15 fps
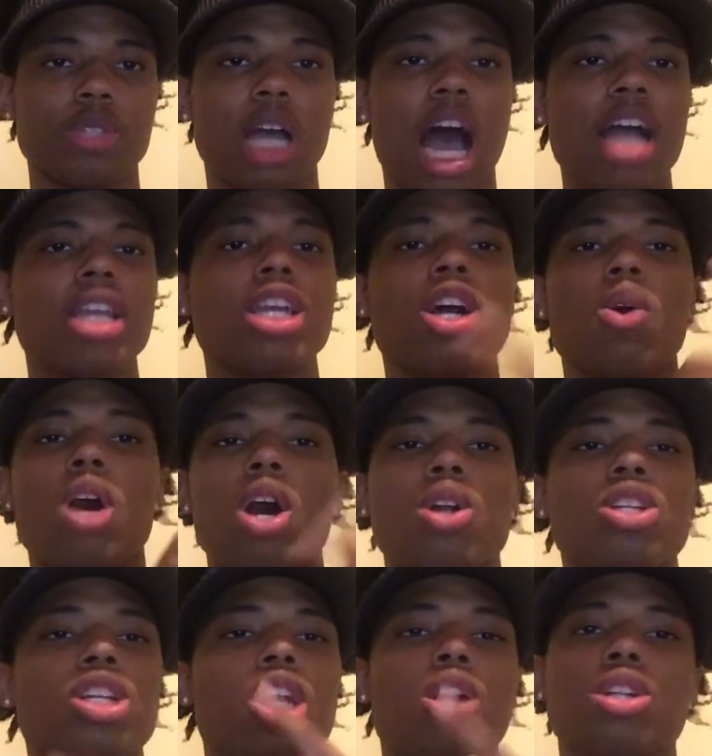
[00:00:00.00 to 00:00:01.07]
I can go
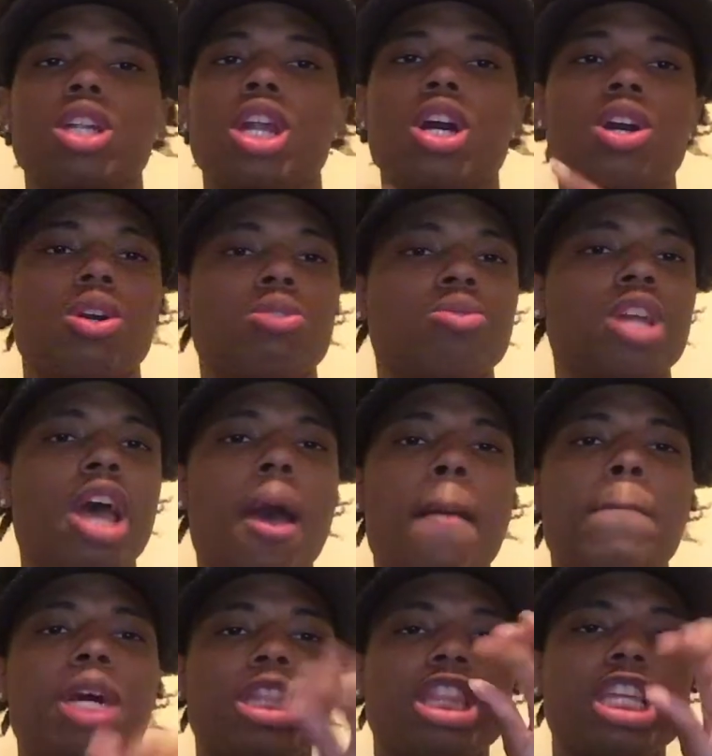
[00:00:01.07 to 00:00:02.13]
on and on and on.
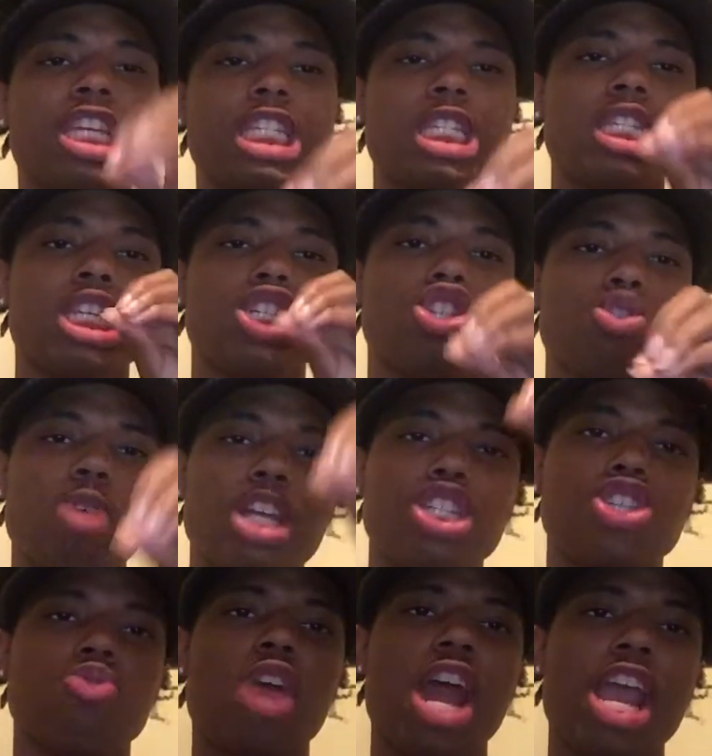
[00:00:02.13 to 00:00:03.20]
But this
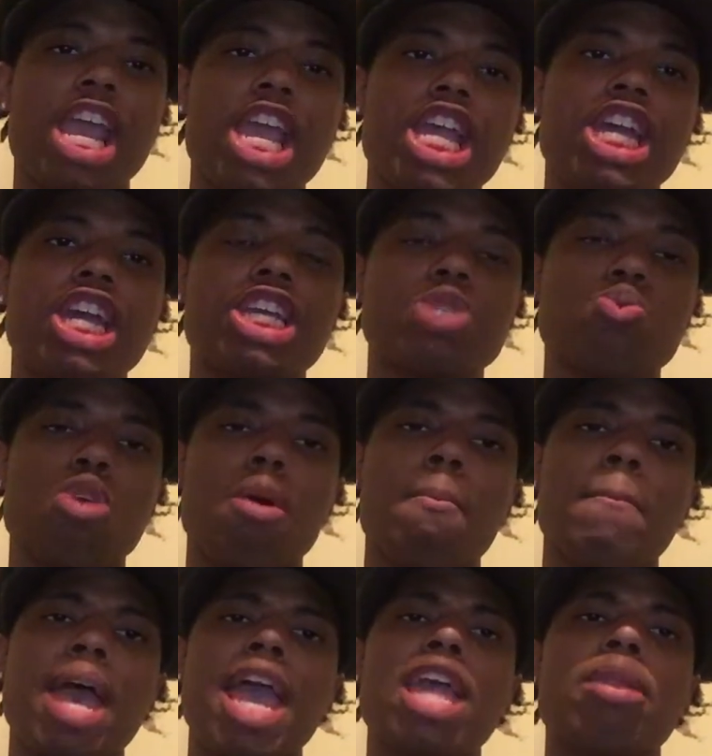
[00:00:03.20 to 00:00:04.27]
situation right here is what
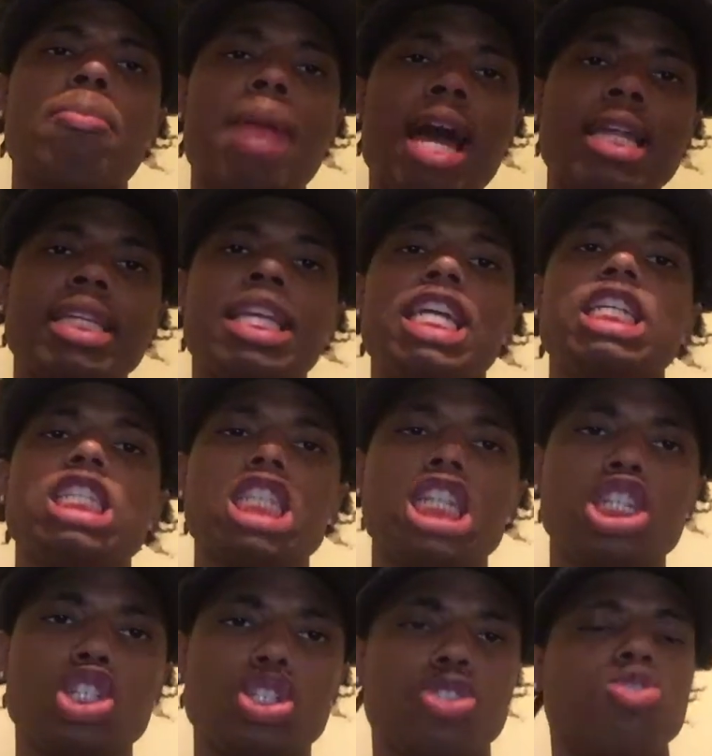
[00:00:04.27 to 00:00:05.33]
made my Disney
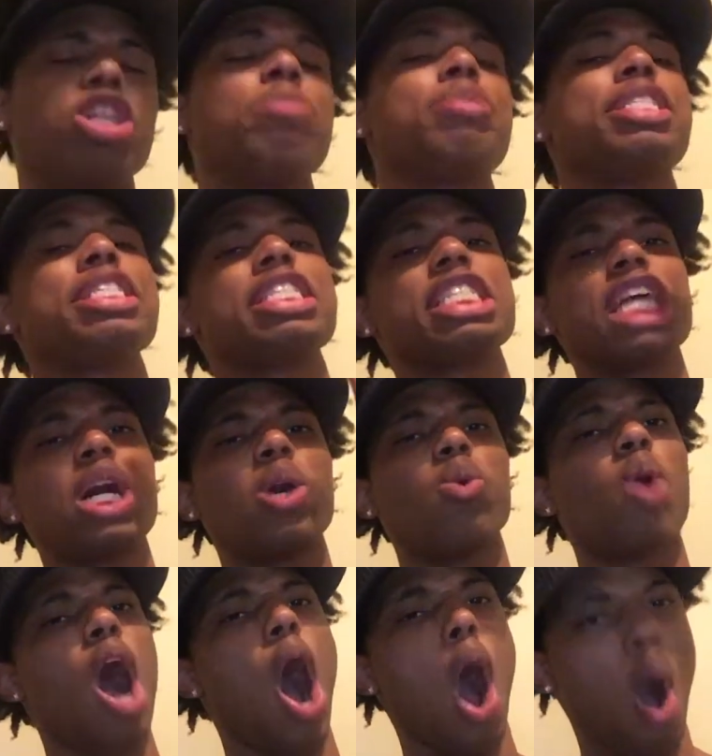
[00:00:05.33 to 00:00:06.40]
trip
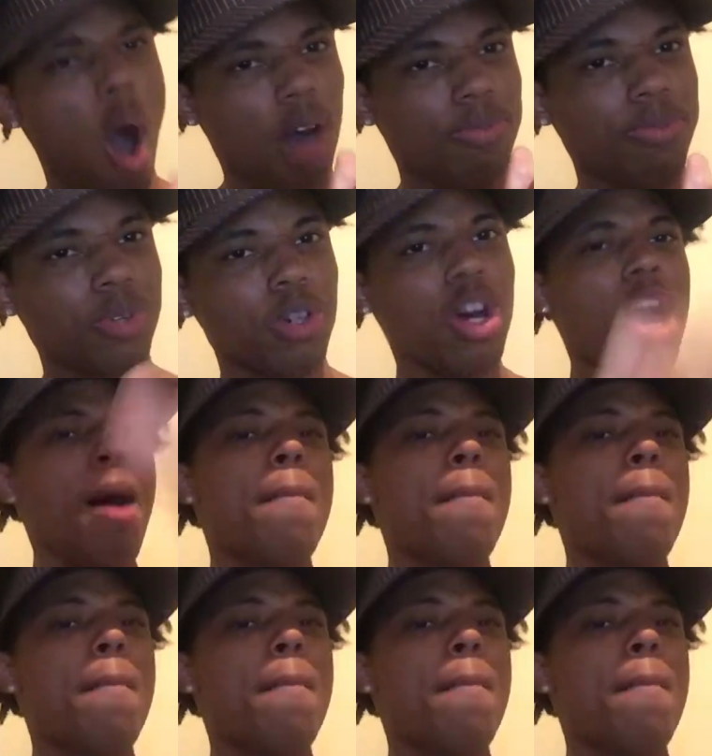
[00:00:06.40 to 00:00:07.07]
so awful.